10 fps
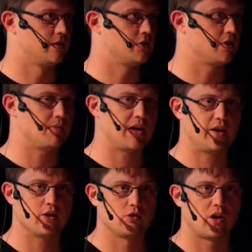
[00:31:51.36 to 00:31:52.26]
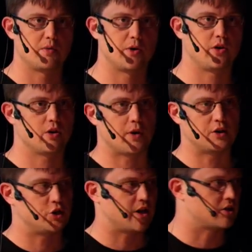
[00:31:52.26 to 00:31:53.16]
So you may hear a lot about, you know,
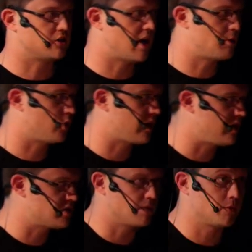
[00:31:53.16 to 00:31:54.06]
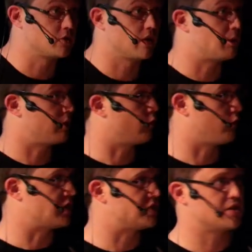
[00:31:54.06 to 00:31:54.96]
SGX libraries. Um, there's a library for
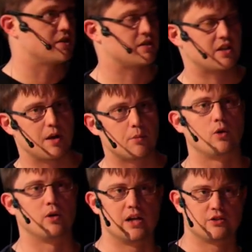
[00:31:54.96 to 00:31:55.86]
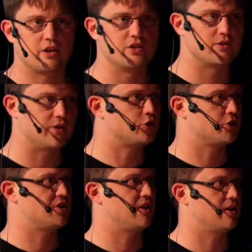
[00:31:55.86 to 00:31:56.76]
Rust as an example. Tons of
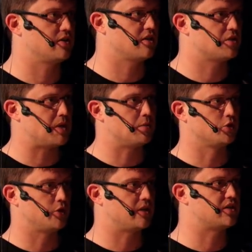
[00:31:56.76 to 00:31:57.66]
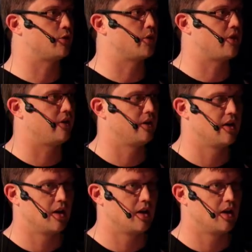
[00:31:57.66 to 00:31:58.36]
interest in it. Tons of people doing stuff with it.